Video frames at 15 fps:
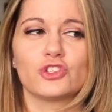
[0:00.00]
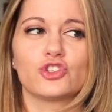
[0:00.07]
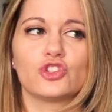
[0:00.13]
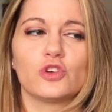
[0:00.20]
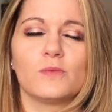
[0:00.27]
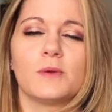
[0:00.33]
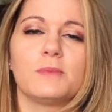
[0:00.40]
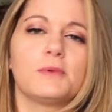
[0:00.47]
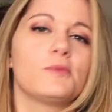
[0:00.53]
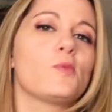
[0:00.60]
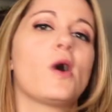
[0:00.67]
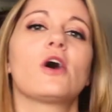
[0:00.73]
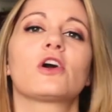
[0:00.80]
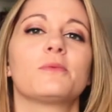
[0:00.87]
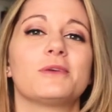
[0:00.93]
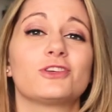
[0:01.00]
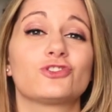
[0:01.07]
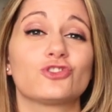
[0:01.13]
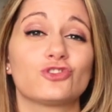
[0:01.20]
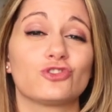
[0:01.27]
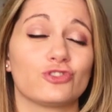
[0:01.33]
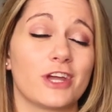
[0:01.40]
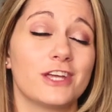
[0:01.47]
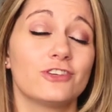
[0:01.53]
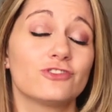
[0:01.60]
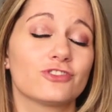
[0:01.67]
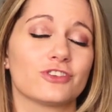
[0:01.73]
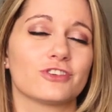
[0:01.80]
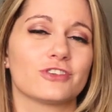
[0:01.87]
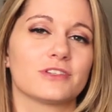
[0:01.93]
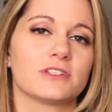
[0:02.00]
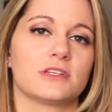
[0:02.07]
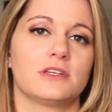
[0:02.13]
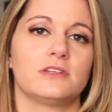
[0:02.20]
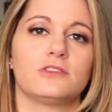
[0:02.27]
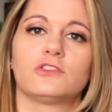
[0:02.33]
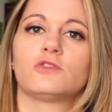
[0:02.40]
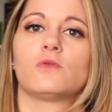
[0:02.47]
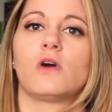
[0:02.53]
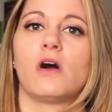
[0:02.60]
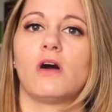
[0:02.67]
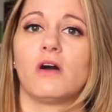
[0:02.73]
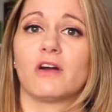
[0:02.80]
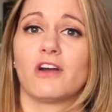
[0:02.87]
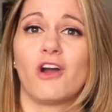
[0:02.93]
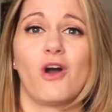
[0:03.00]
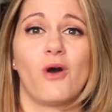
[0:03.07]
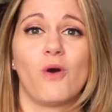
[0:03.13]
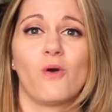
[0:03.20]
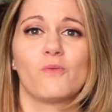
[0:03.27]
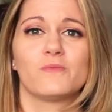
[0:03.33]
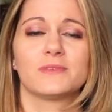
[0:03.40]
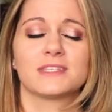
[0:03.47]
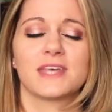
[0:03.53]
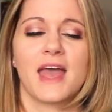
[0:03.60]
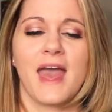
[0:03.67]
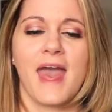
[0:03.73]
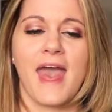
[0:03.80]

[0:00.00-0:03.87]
Should we be welcoming strangers into our homes?